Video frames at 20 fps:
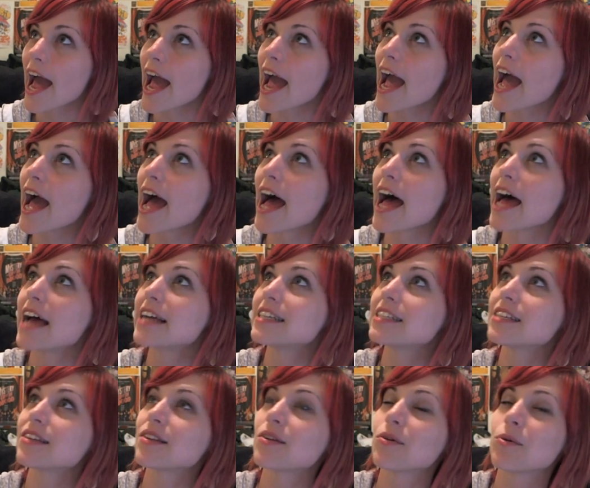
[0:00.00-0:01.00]

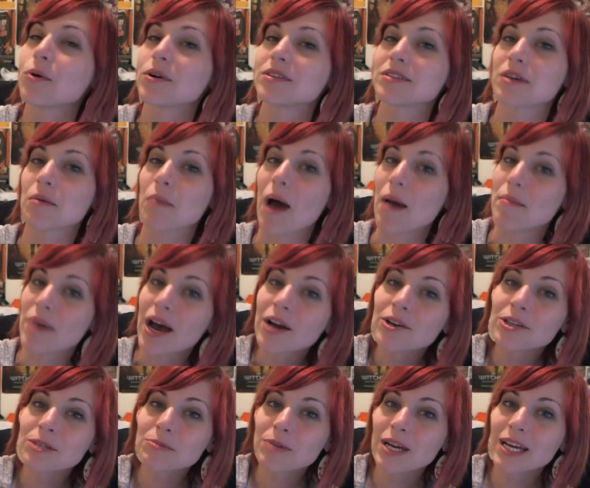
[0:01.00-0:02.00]
and the ones in my
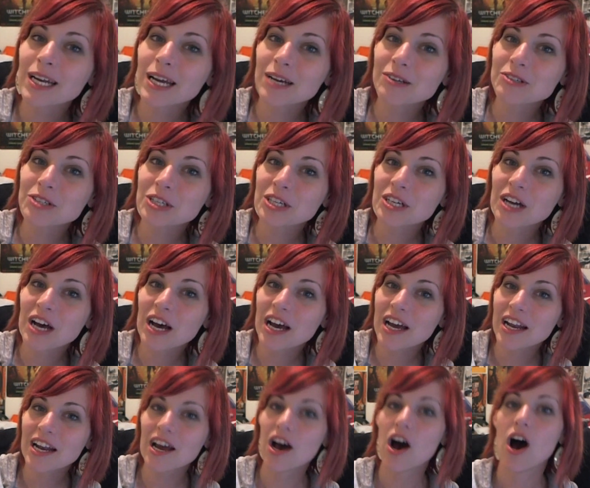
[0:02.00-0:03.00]
bedroom can now turn
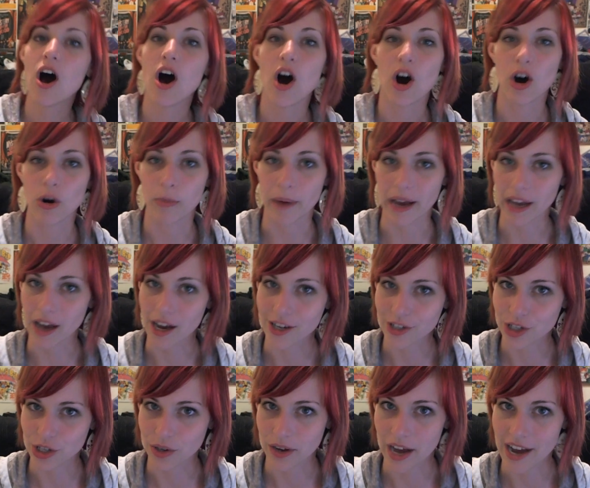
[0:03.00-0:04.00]
on. Oh my
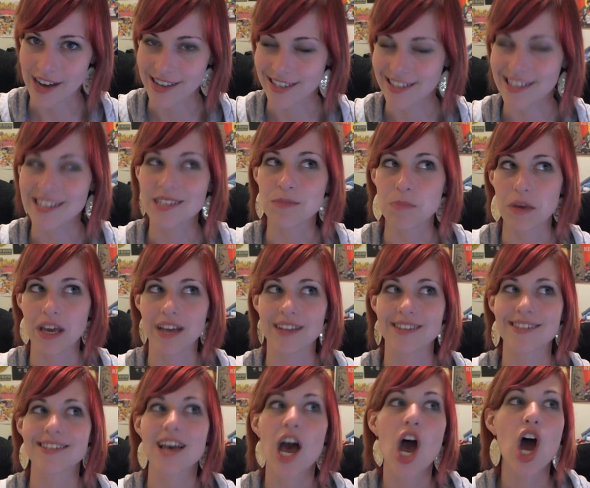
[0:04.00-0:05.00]
gosh, you guys, this
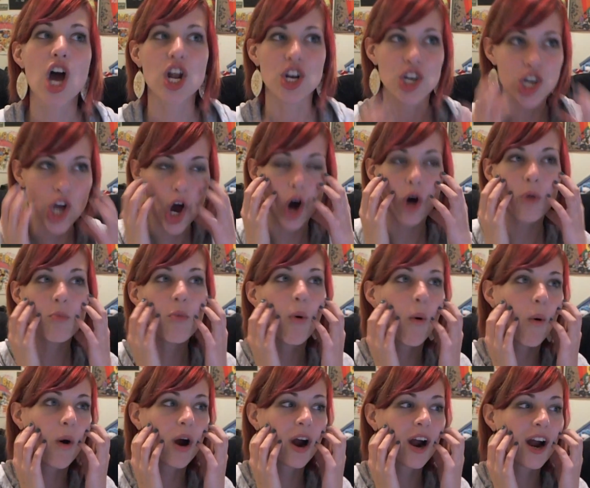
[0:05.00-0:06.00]
means no
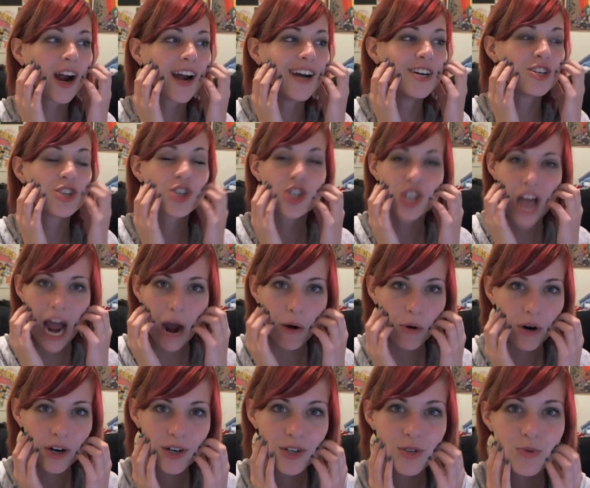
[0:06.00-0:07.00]
more
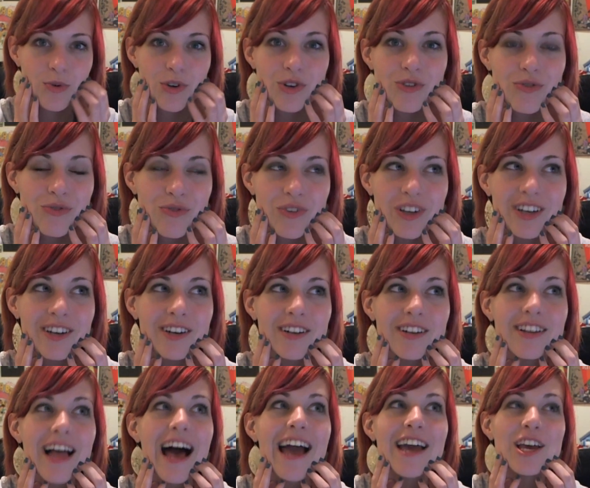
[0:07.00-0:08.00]
showers where you
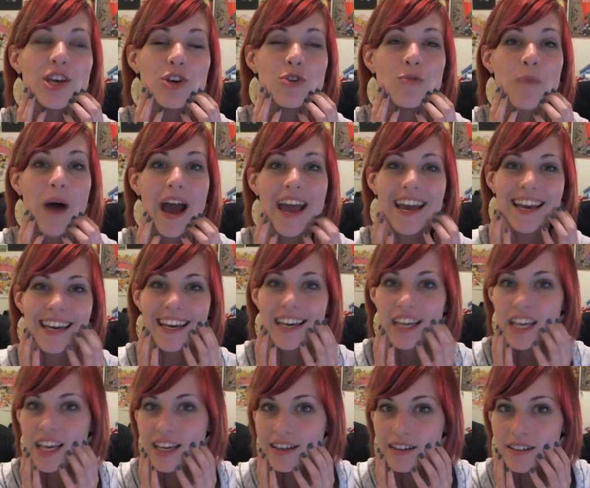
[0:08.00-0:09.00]
feel like you might
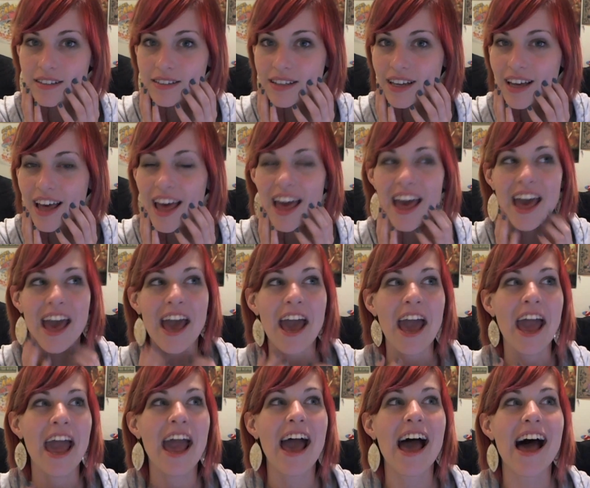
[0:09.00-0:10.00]
get killed
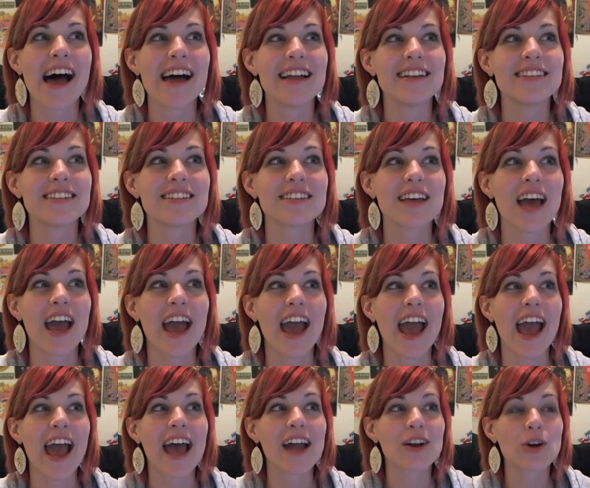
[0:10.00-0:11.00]
and
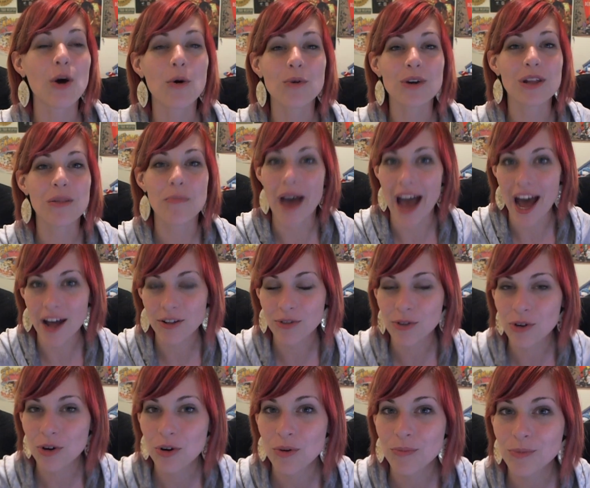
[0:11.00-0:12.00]
and going to the
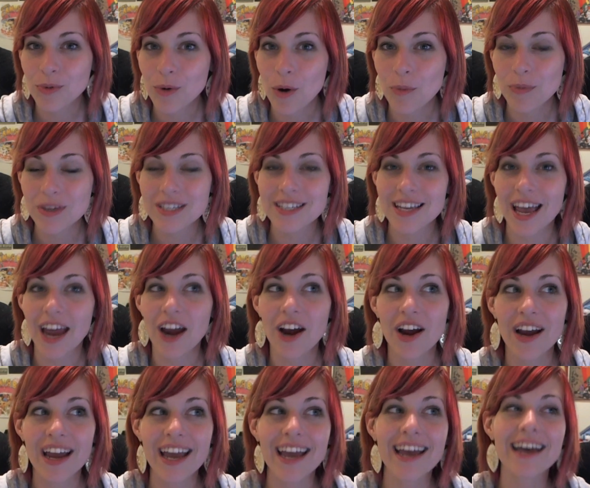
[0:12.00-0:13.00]
bathroom will be
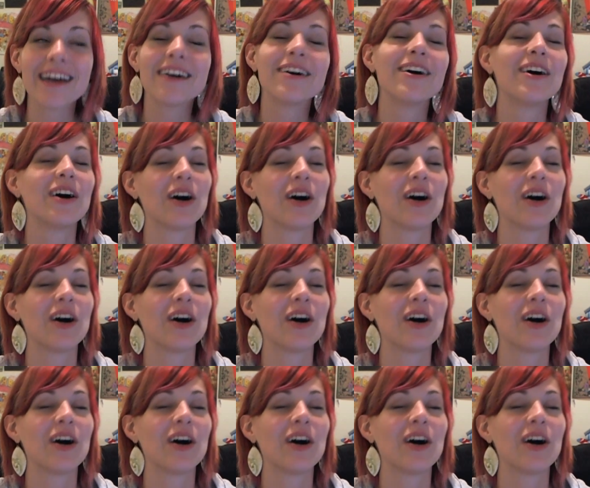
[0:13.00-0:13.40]
scary.